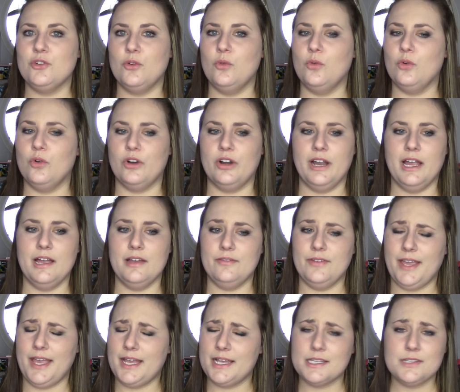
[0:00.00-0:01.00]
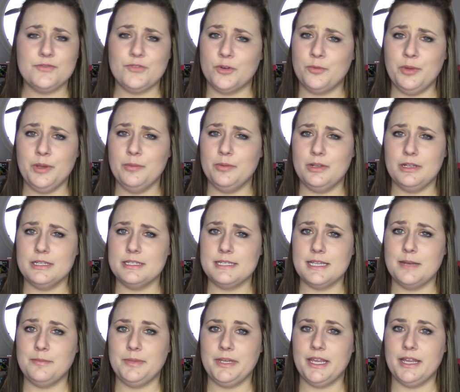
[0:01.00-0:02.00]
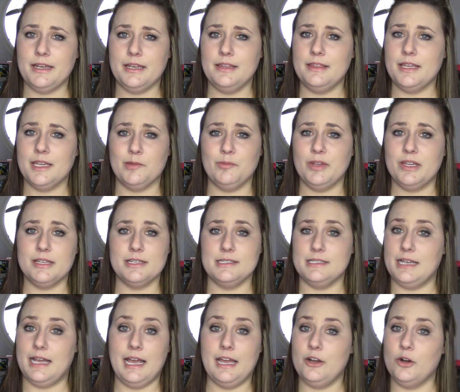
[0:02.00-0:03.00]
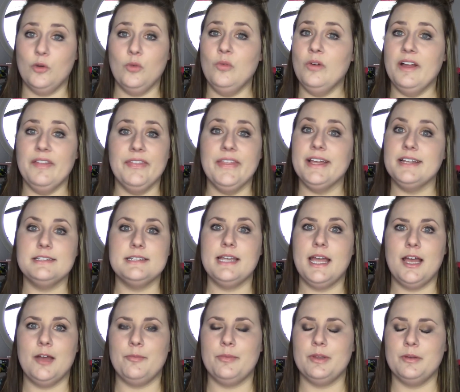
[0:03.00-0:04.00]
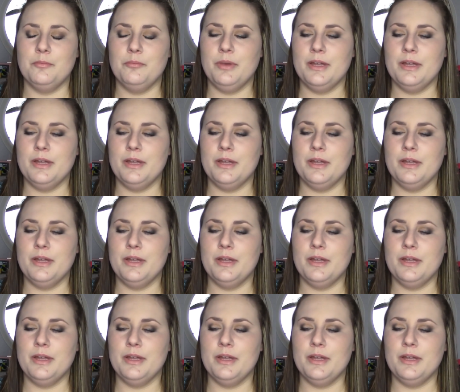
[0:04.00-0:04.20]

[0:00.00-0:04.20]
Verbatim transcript: or have asked for people to send me anything because I don't want that to happen.